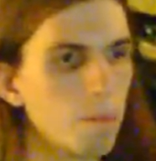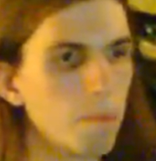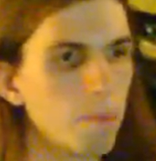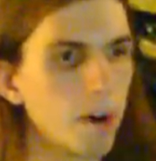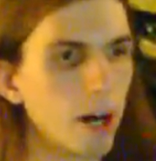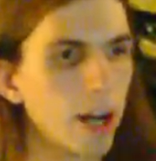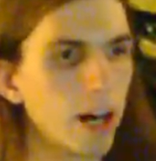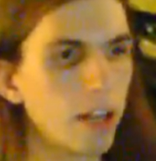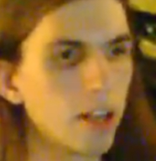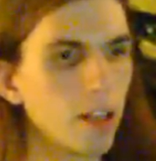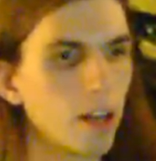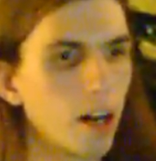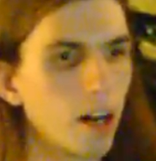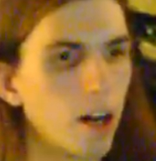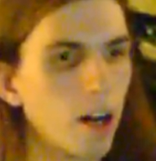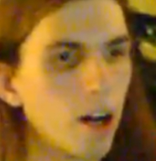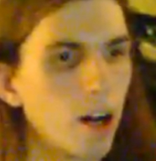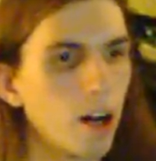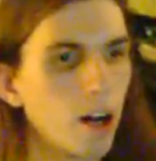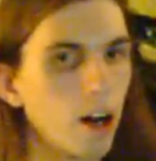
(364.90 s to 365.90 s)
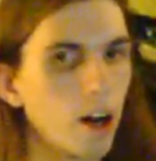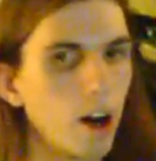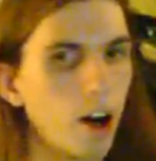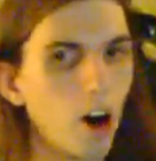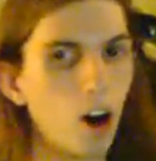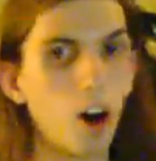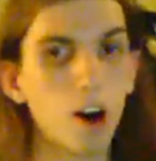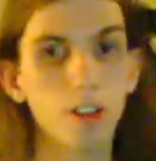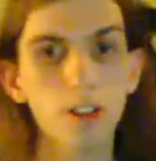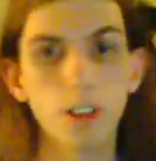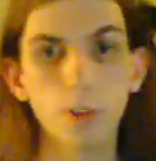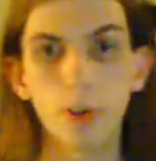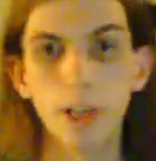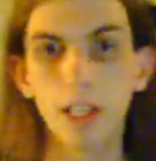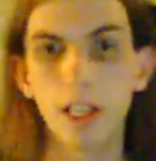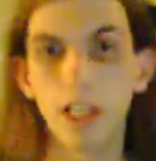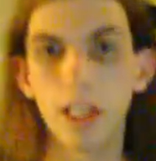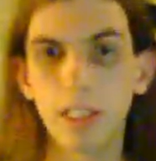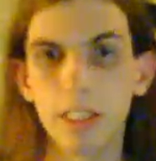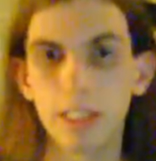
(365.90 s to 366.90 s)
But, also I'd
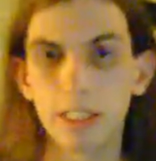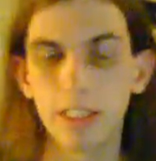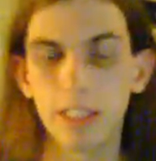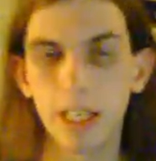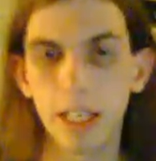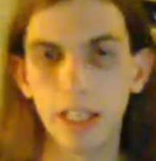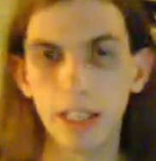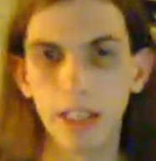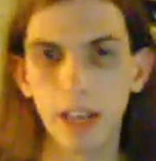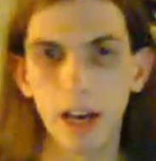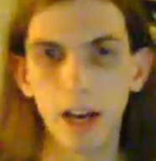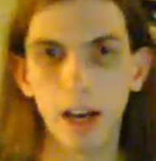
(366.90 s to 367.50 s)
like to state,